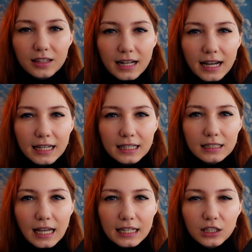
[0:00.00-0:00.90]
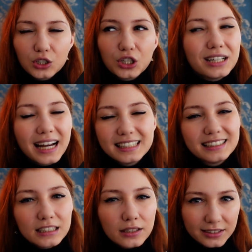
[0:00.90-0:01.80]
that I
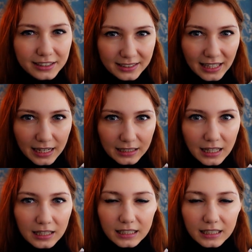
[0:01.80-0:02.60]
didn't understand.